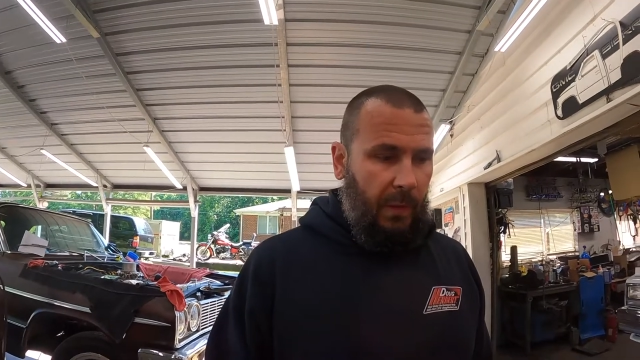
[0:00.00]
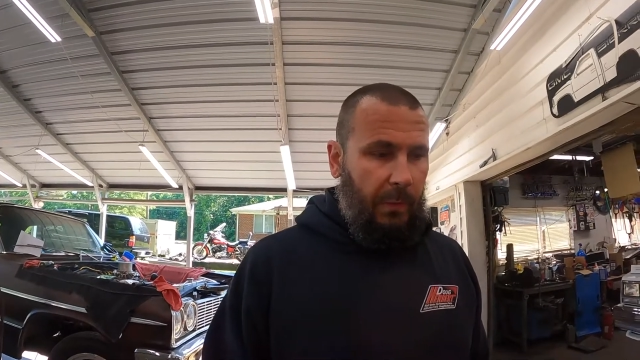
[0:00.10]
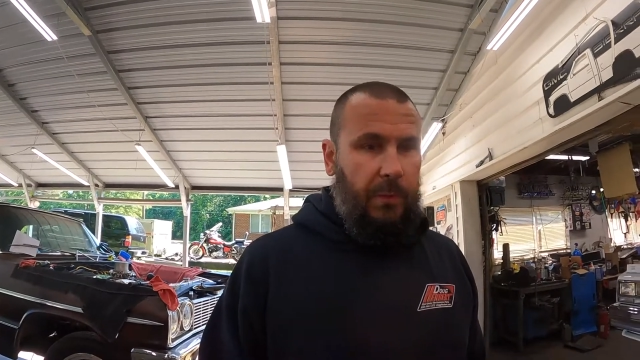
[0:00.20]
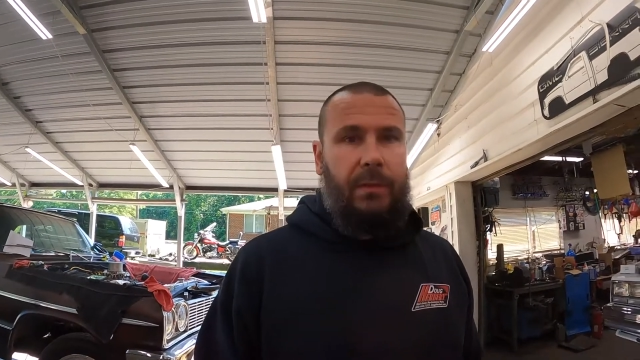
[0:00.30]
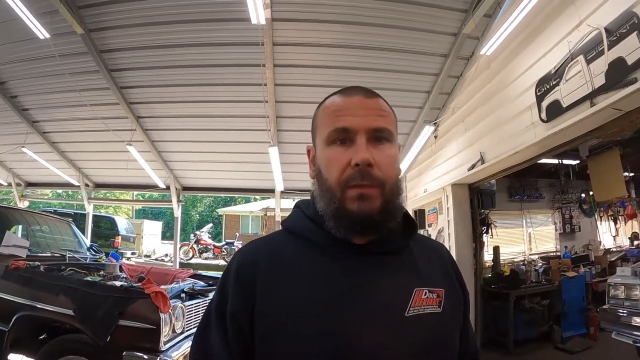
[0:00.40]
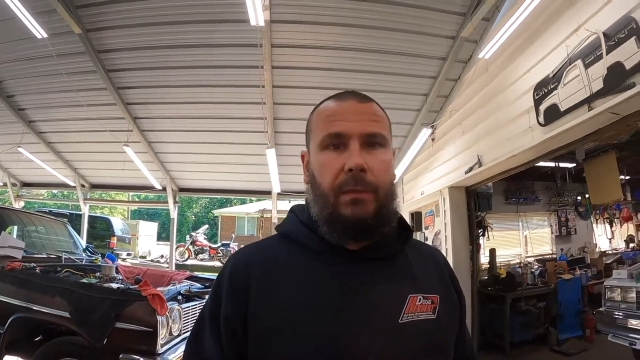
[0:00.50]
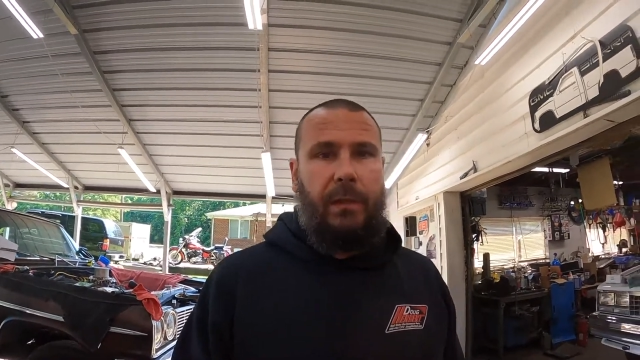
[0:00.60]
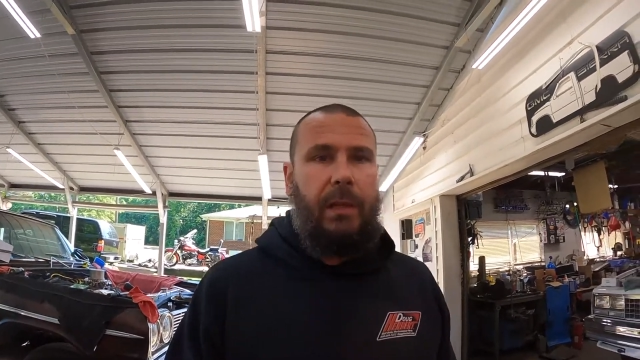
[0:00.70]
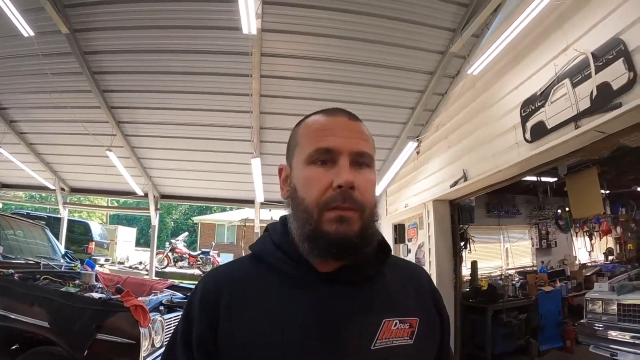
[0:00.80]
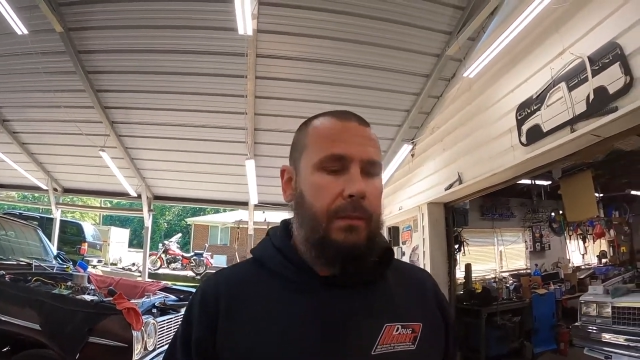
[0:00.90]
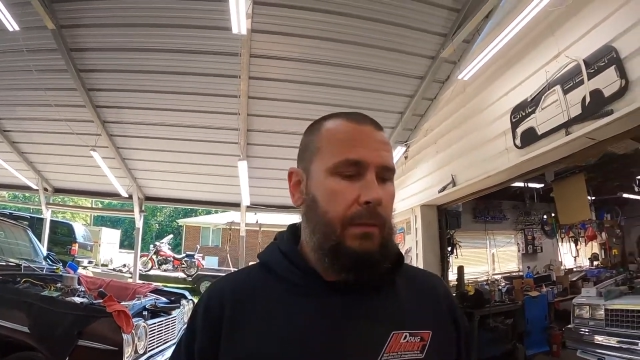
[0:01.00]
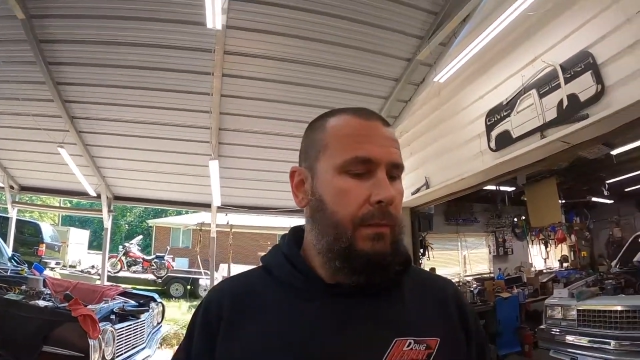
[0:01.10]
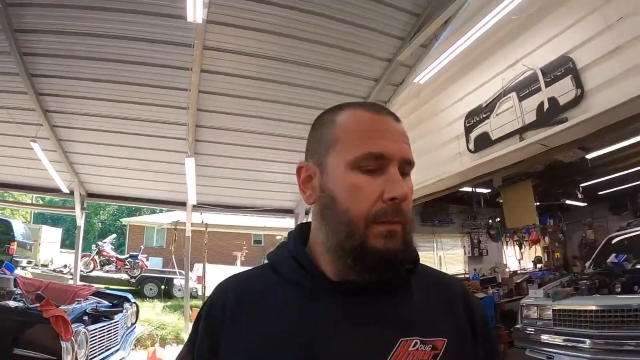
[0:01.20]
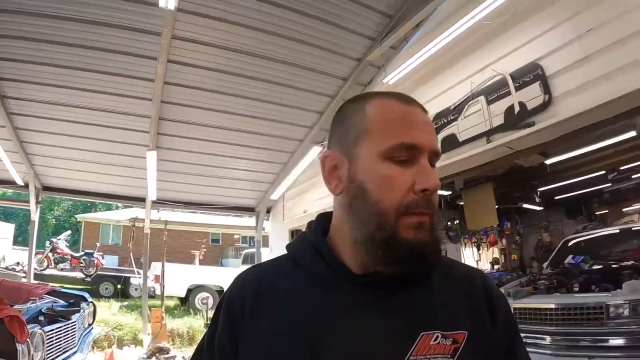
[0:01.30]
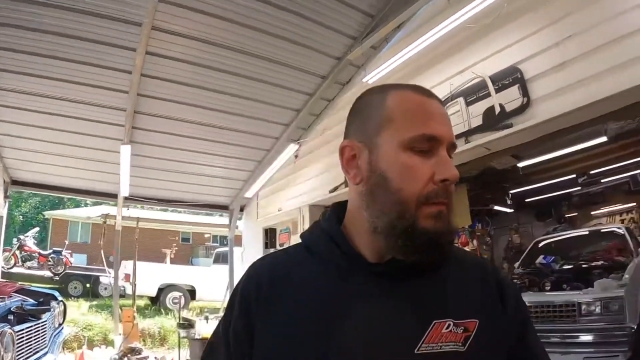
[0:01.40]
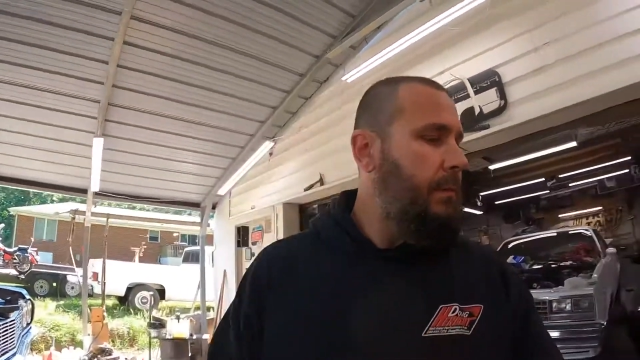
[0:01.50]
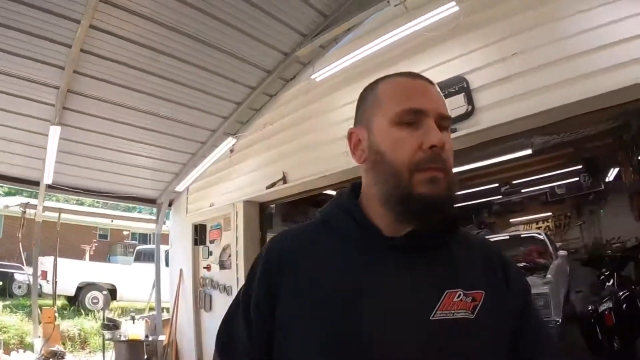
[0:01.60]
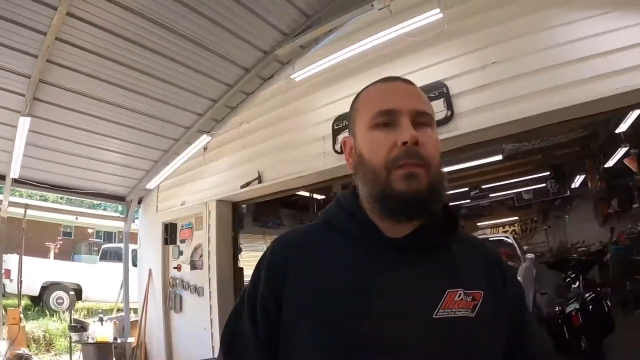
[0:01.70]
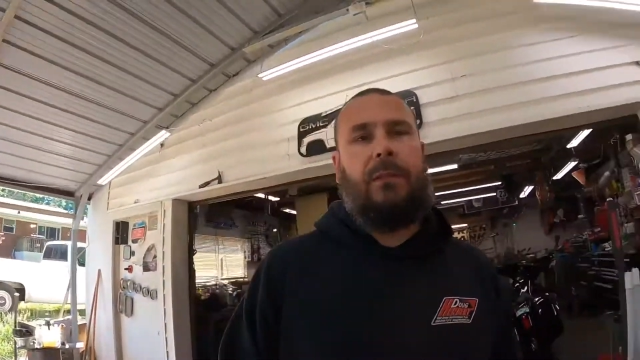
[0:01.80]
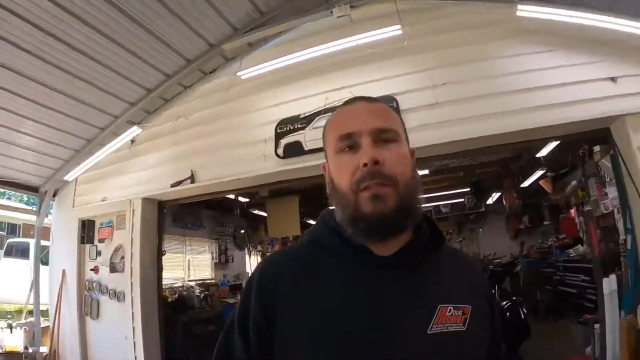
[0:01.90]
Wear safety glasses.
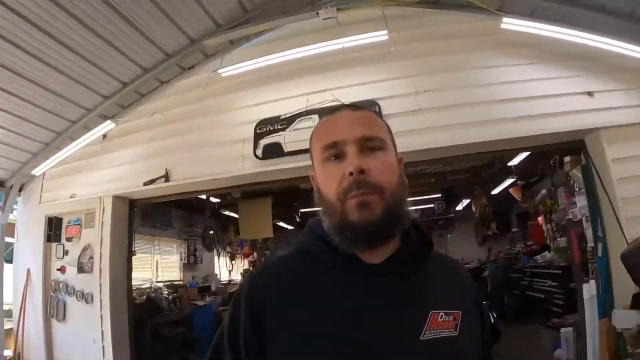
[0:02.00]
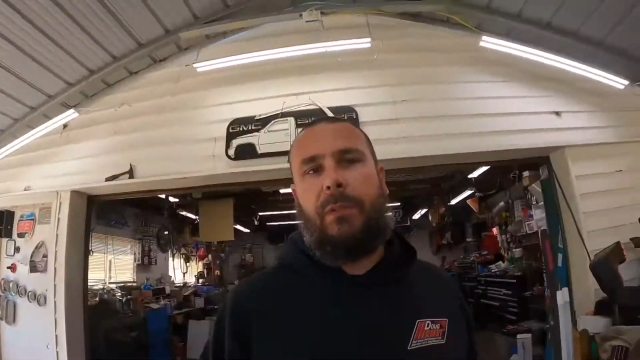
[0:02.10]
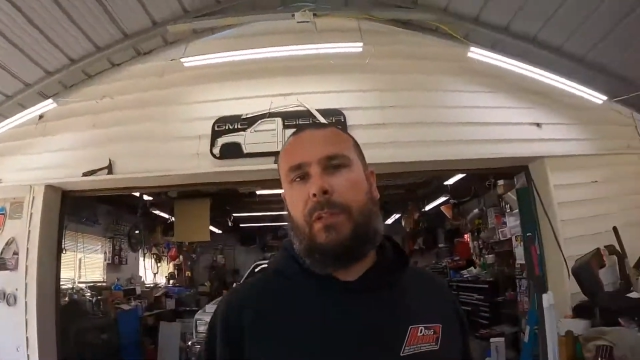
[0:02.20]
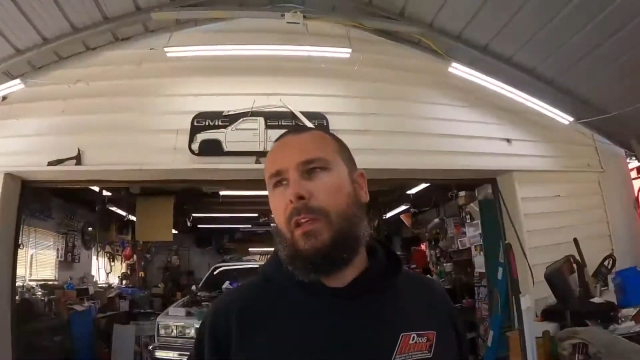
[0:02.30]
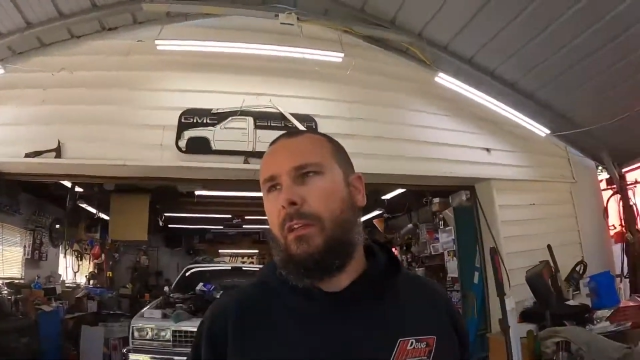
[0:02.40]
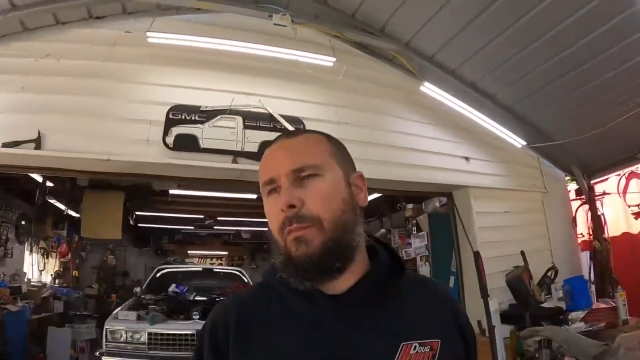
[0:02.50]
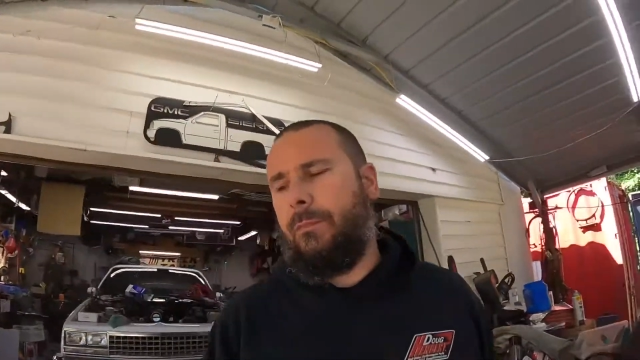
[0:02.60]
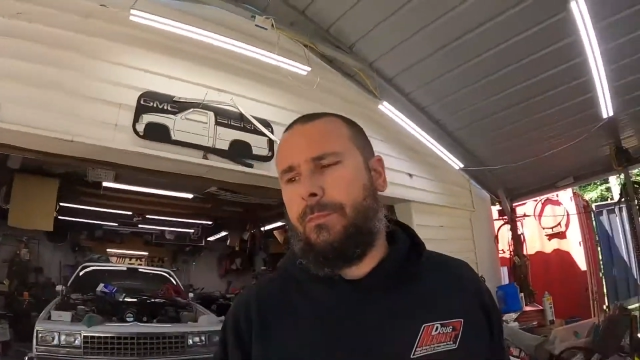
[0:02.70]
Tip of the day.